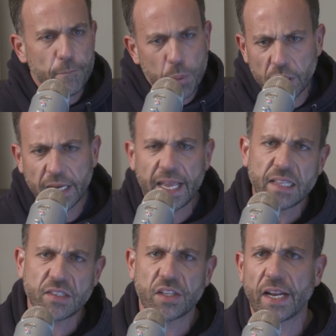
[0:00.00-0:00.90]
pull
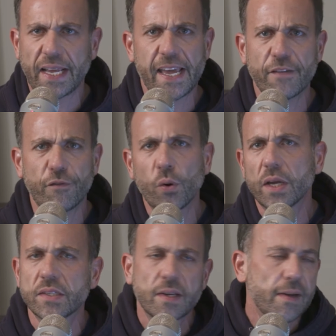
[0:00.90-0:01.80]
against it and I can't
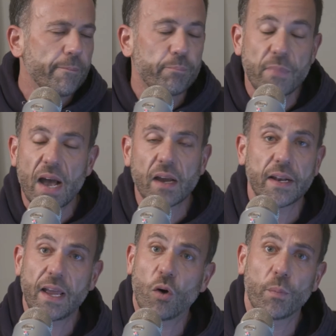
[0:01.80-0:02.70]
focus, not
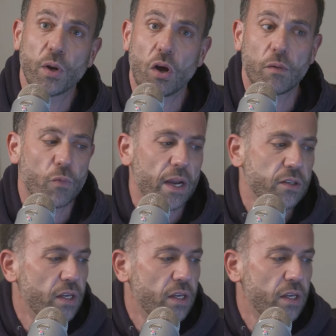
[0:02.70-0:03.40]
going to help at all, right?